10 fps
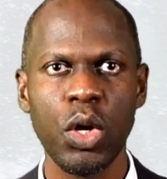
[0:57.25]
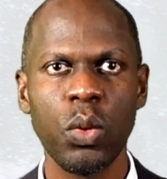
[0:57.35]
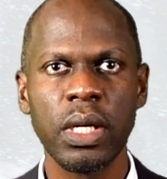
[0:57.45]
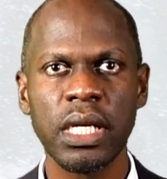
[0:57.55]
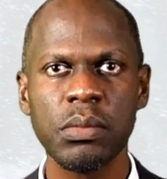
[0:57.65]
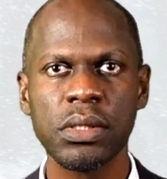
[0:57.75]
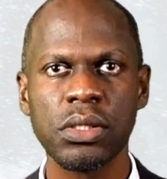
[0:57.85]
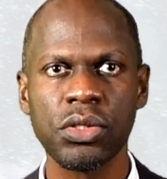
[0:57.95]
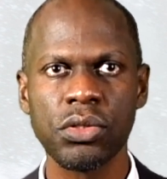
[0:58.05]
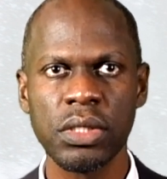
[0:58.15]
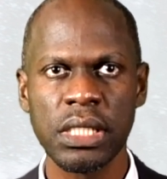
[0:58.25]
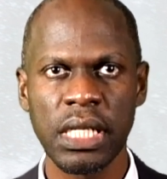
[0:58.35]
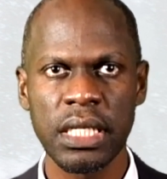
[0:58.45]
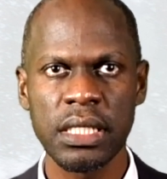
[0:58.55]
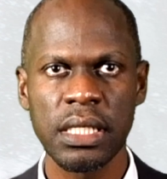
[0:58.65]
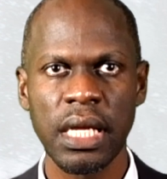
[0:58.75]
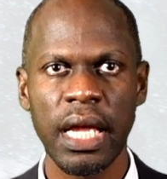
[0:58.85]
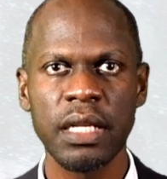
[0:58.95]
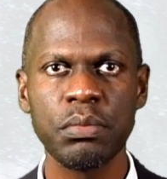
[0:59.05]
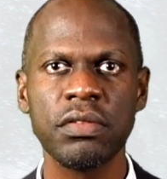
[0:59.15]
were able to scrutinize
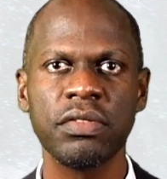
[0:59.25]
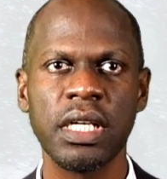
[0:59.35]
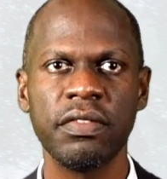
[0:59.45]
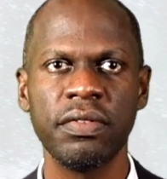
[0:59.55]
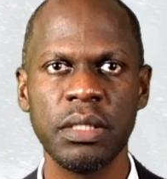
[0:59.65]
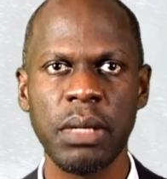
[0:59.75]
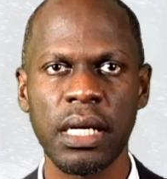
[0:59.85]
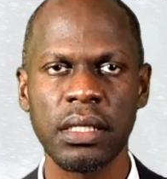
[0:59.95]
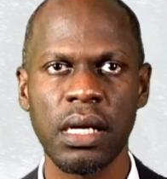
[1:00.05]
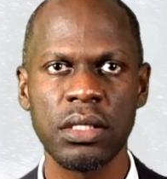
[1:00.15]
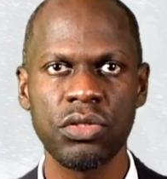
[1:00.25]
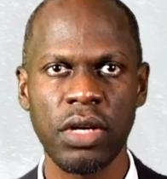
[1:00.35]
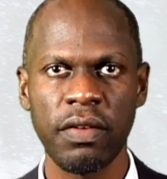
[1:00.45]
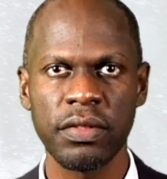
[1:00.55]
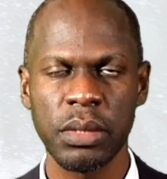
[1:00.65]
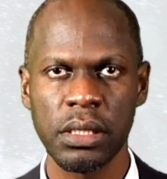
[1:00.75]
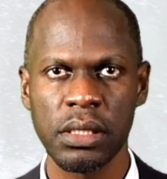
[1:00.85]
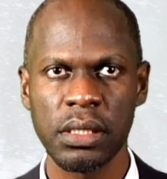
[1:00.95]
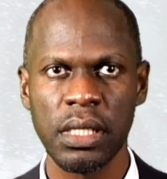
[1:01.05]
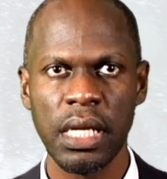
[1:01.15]
and provide feedback on draft bills,